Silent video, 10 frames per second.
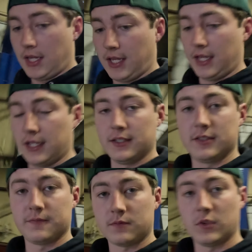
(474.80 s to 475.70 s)
And
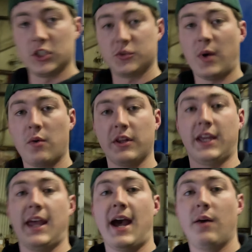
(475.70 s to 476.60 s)
the spot where the
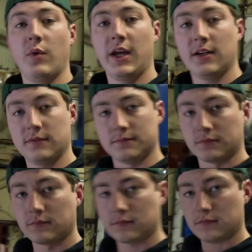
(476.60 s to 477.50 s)
cat went,
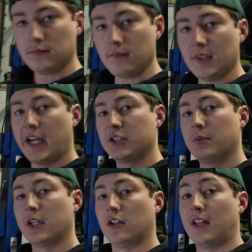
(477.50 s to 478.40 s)
I just
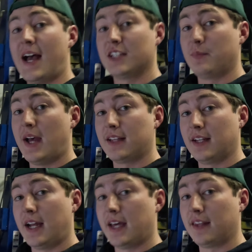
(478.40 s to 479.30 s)
put a glass pack
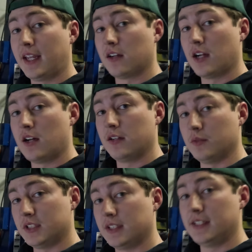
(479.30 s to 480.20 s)
that I had laying around. It
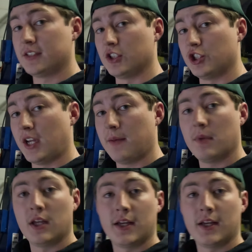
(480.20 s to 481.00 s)
was in decent shape.